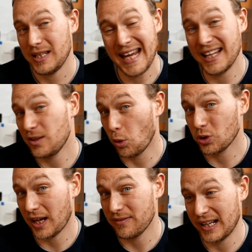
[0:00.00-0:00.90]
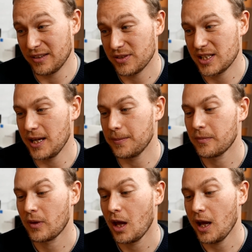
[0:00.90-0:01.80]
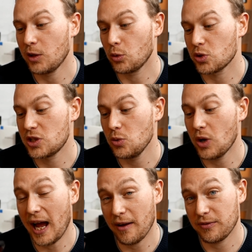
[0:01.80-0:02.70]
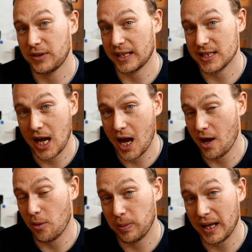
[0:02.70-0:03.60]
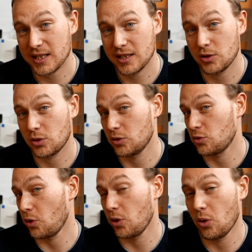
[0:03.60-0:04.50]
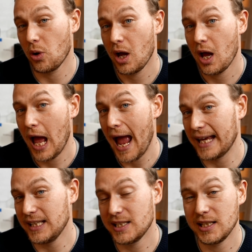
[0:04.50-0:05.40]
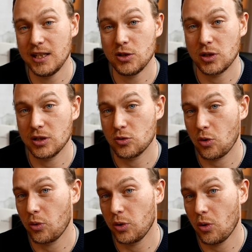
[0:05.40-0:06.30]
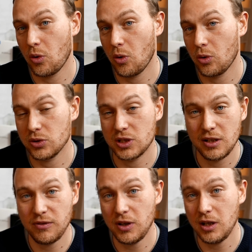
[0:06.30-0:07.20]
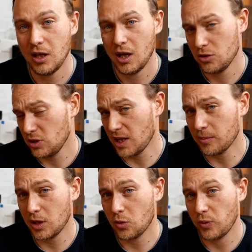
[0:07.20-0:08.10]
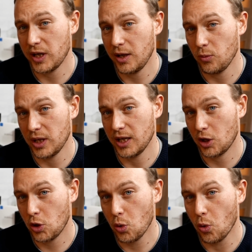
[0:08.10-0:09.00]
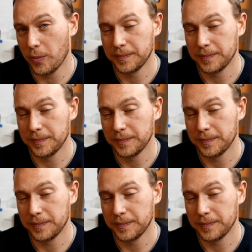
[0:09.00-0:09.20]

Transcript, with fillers: yeah, it won't have NFC. It will still have that IR blaster to control your AC, to control your TV. It's something really, really cool.